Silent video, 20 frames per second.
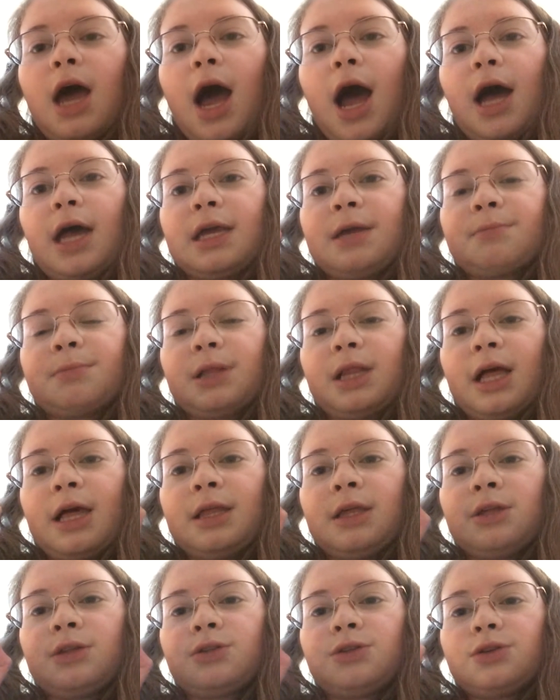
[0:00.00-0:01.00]
I am
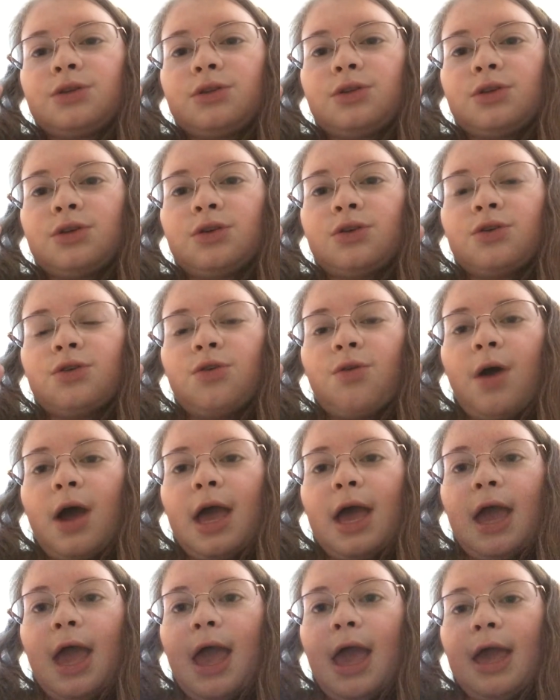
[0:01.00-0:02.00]
planning to do
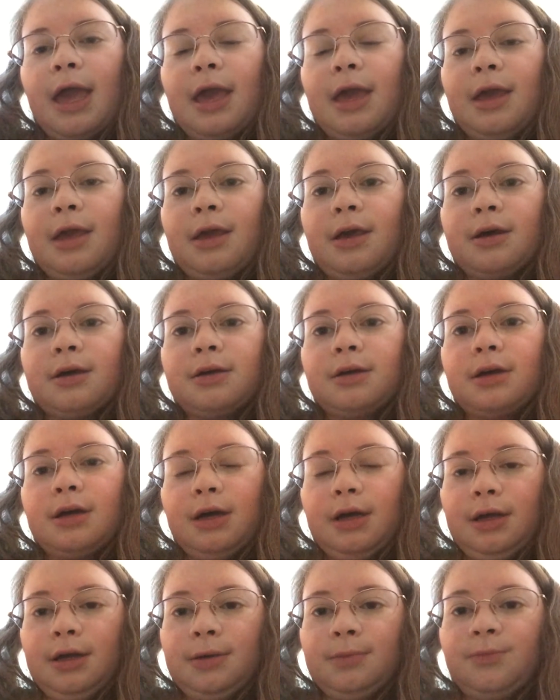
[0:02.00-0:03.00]
a
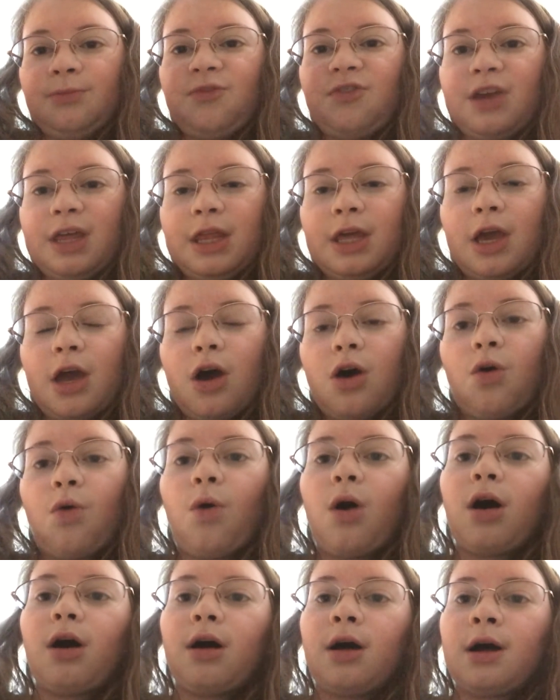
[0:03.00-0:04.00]

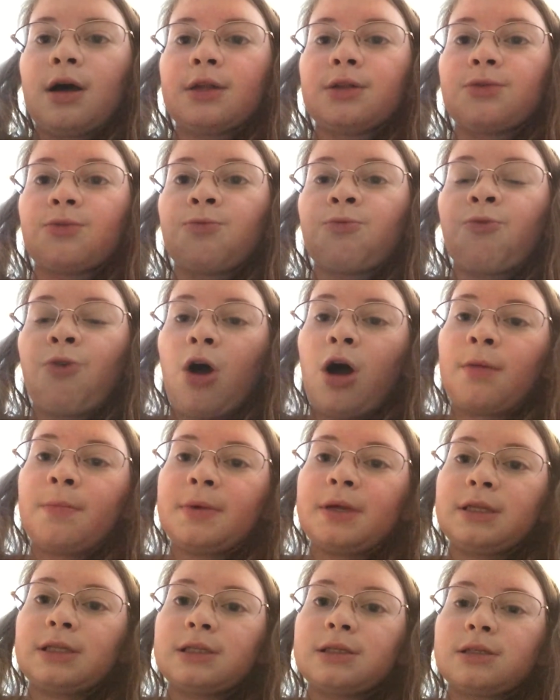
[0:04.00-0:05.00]
video on
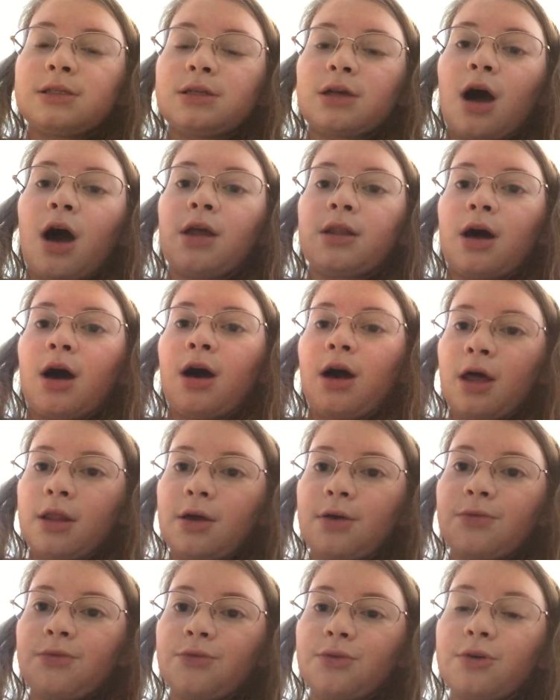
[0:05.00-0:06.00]
Robin's
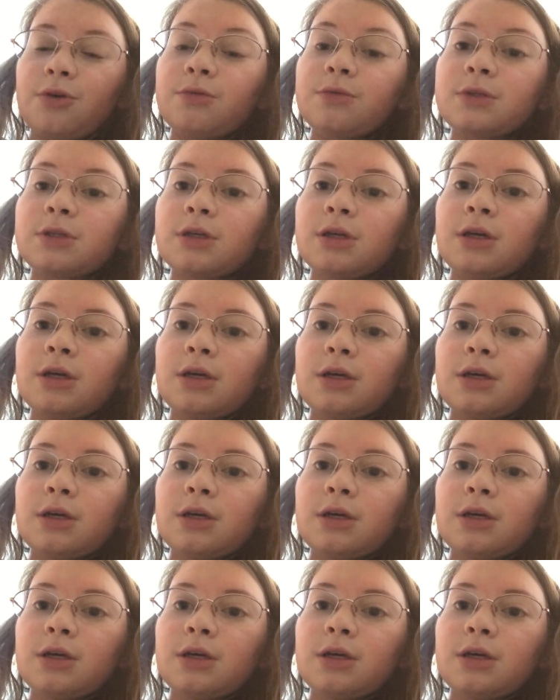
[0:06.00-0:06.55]
Hana fruit